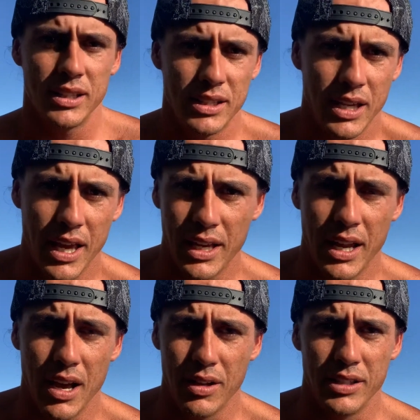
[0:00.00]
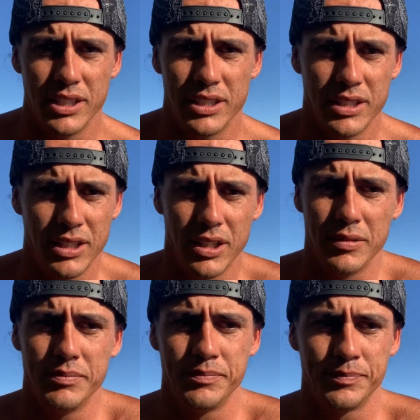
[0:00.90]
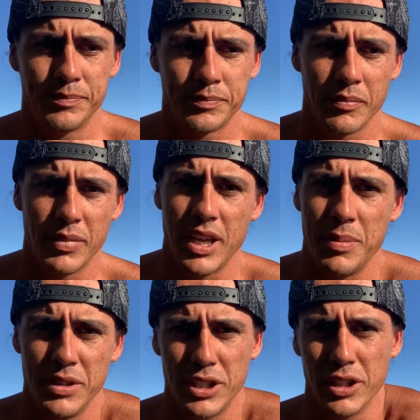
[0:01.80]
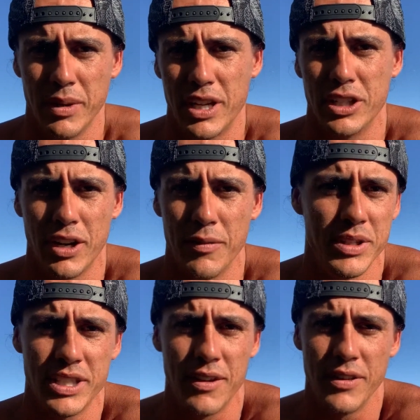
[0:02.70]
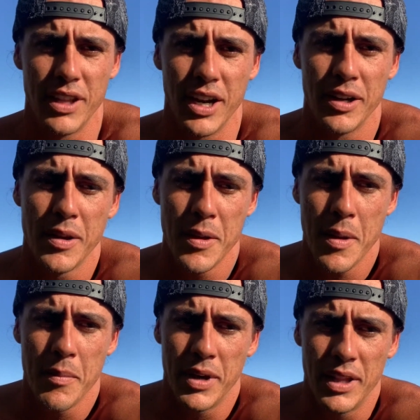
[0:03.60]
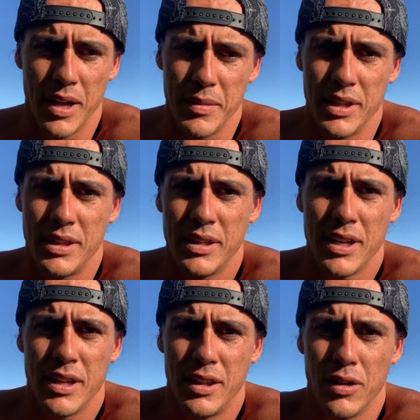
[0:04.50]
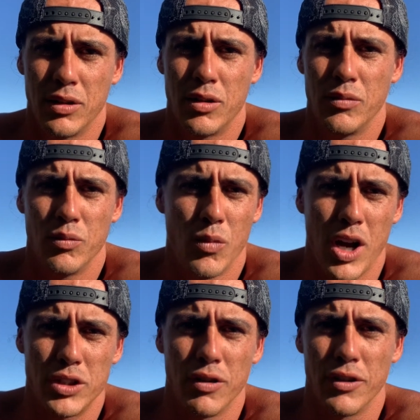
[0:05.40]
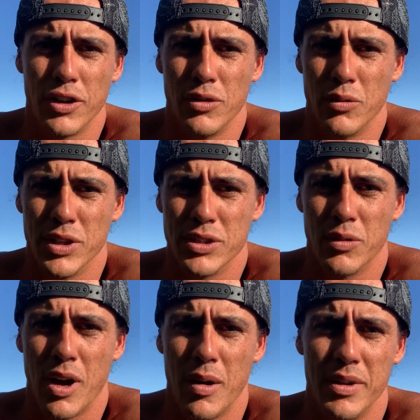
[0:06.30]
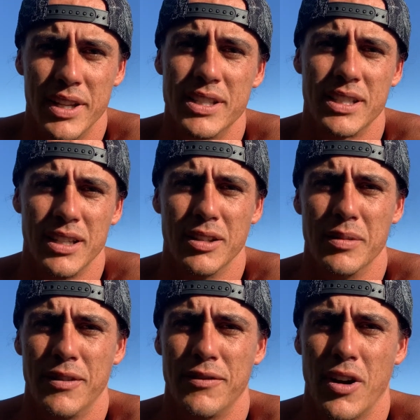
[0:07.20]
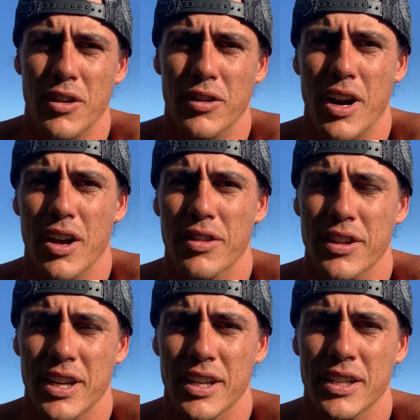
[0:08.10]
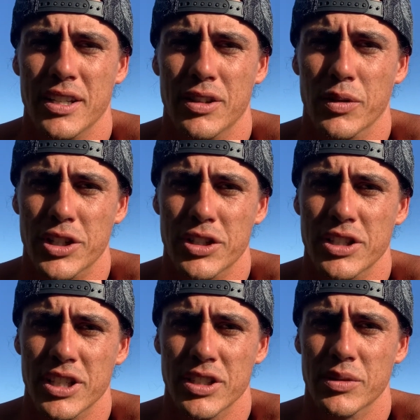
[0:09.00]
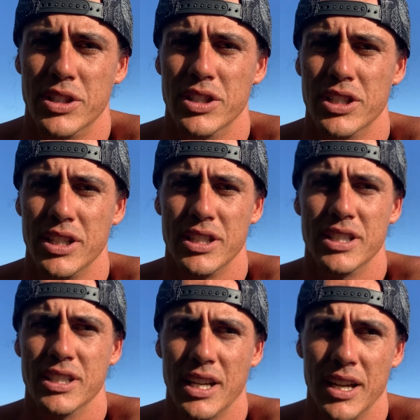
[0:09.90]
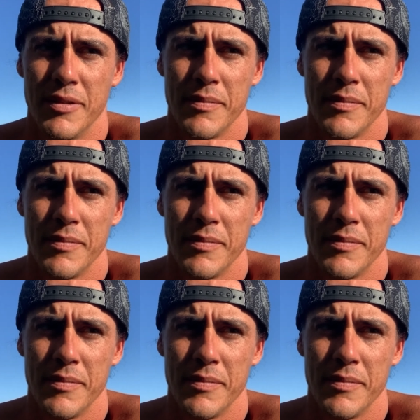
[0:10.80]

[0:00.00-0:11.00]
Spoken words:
hanging out and just making sure everyone's safe in there. But I mean, they'll watch over you once in a while, but it's a little bit farther out than the Richardson's. Richardson's is a